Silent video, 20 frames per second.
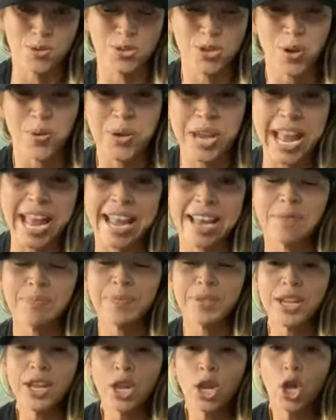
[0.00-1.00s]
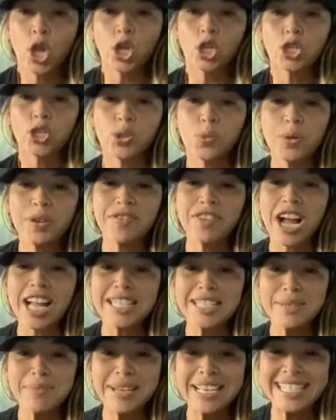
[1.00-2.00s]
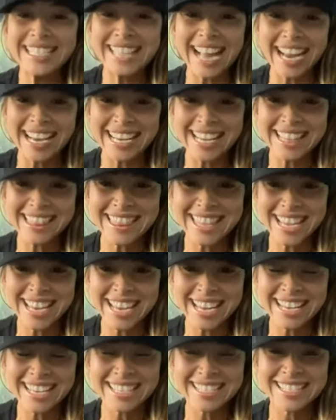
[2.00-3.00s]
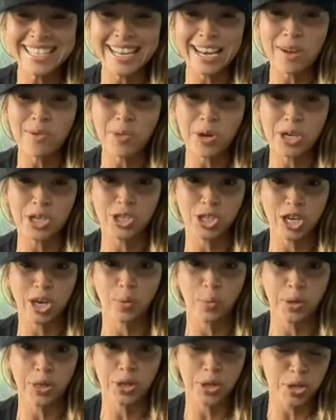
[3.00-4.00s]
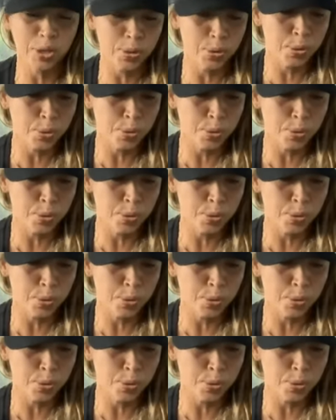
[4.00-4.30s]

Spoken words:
okay? So we've got some exciting things that I want to share with you